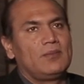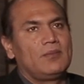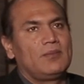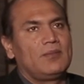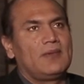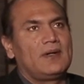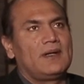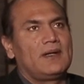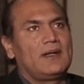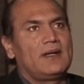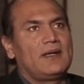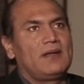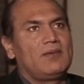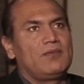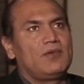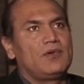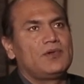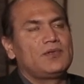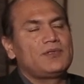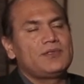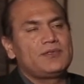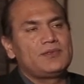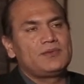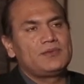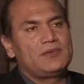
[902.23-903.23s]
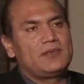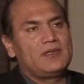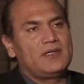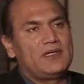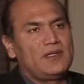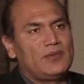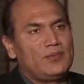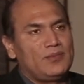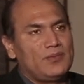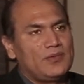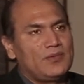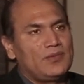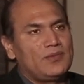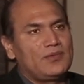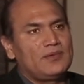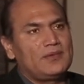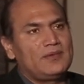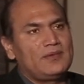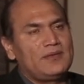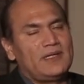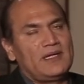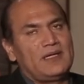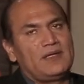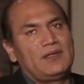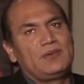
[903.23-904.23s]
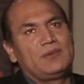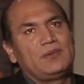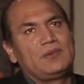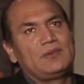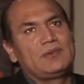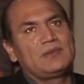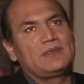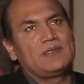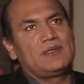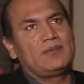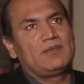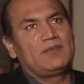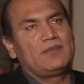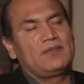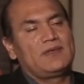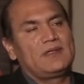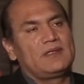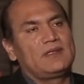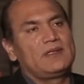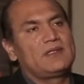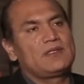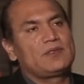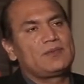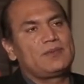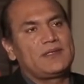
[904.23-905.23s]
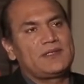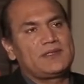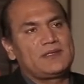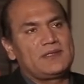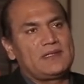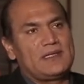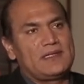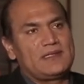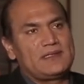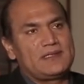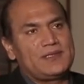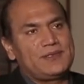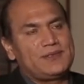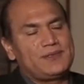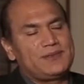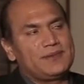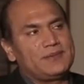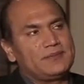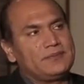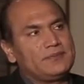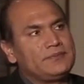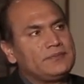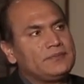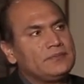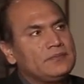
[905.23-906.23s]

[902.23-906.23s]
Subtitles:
but I wanted to learn more and do some further specialization.